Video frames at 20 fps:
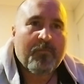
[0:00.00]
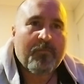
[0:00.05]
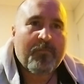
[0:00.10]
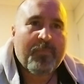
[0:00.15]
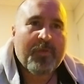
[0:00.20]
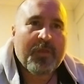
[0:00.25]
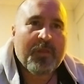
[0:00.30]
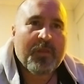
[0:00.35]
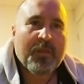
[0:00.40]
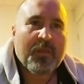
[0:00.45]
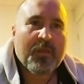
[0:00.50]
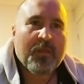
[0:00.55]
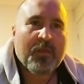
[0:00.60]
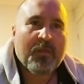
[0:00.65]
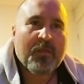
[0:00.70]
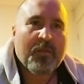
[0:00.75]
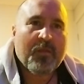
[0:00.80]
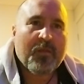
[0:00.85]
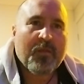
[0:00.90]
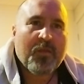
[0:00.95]
but
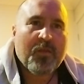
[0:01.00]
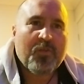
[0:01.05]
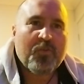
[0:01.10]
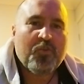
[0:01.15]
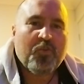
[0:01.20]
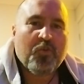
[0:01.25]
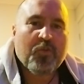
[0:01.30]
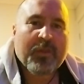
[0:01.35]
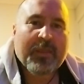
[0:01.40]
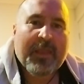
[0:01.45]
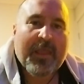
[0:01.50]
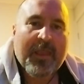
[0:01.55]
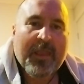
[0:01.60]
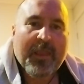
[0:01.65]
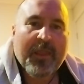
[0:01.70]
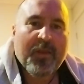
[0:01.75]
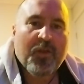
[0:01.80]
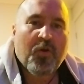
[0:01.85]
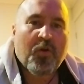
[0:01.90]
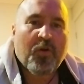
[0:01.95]
you
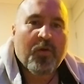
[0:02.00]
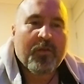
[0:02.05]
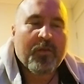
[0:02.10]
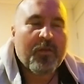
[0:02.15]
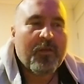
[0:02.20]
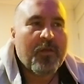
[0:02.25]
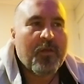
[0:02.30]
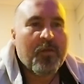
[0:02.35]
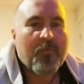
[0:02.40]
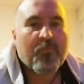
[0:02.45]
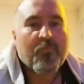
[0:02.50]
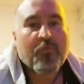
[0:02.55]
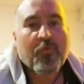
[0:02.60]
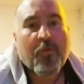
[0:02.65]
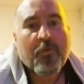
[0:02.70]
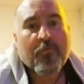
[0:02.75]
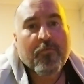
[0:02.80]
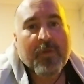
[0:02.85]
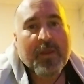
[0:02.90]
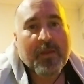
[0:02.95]
cannot
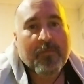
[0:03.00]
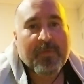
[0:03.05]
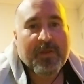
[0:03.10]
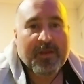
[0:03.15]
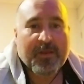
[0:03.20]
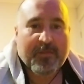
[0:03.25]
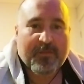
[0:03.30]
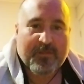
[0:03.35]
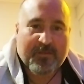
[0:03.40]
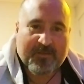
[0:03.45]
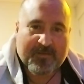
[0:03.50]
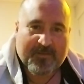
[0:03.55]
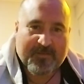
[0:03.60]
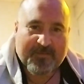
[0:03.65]
program anything.